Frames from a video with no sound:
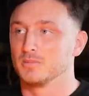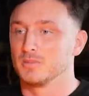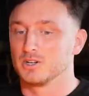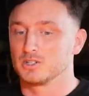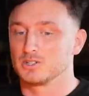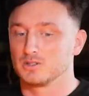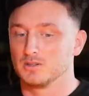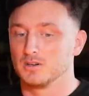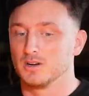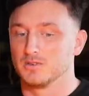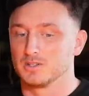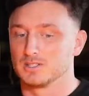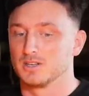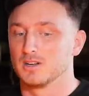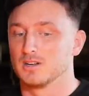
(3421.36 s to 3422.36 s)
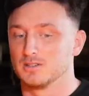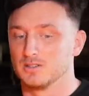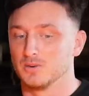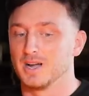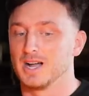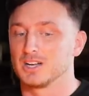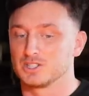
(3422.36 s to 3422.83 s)
much a return
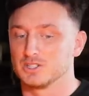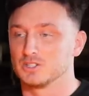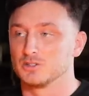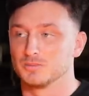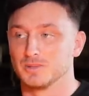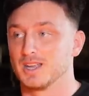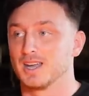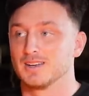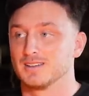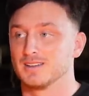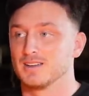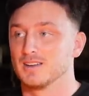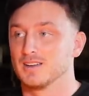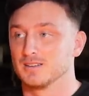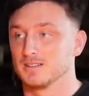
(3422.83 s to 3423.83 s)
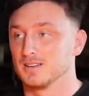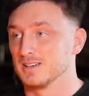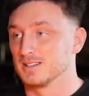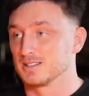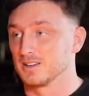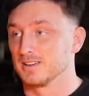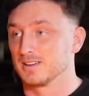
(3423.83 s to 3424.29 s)
you actually should be getting a year. Mm -hmm. And
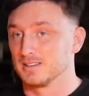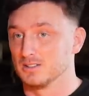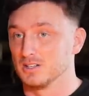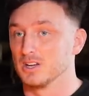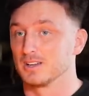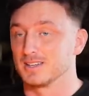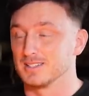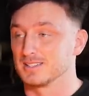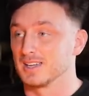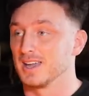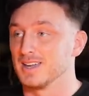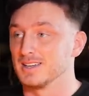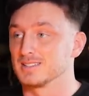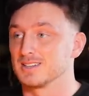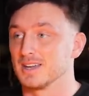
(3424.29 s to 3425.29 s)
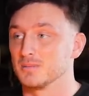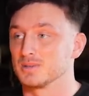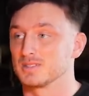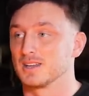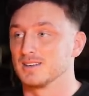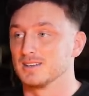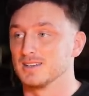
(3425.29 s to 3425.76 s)
it's mm-hmm. like you're lucky to get 8 to
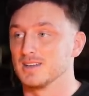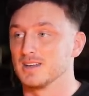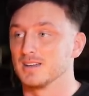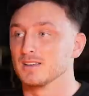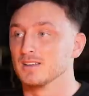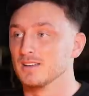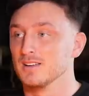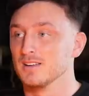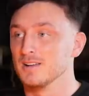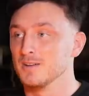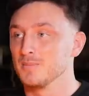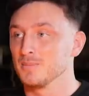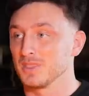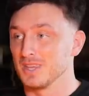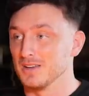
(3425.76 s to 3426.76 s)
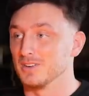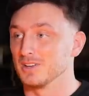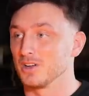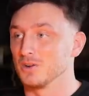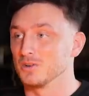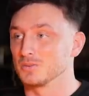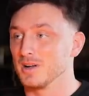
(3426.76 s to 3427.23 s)
10% a year if it
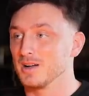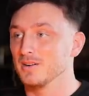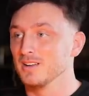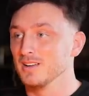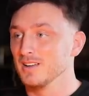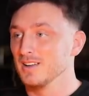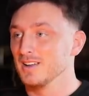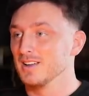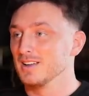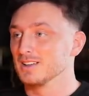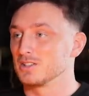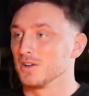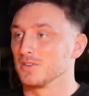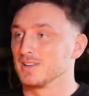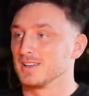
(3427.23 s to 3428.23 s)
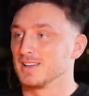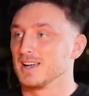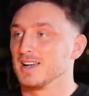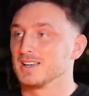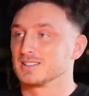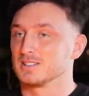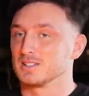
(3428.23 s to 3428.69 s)
goes well. So I think it
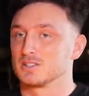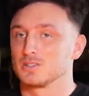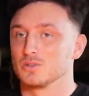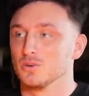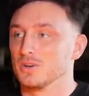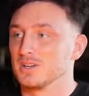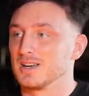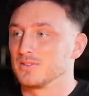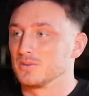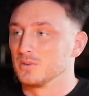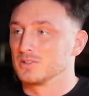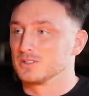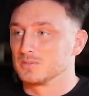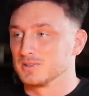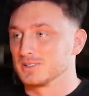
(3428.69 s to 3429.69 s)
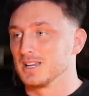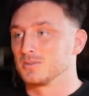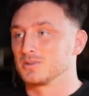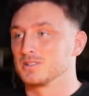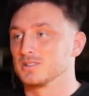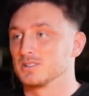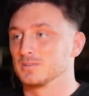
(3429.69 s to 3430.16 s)
has distorted everyone's
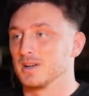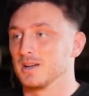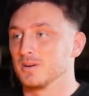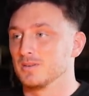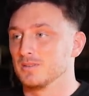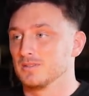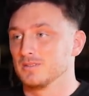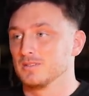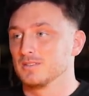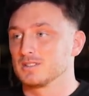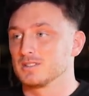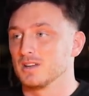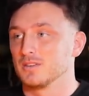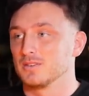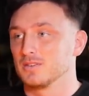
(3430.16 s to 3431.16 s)
perceptions about. Well, you know stuff. what the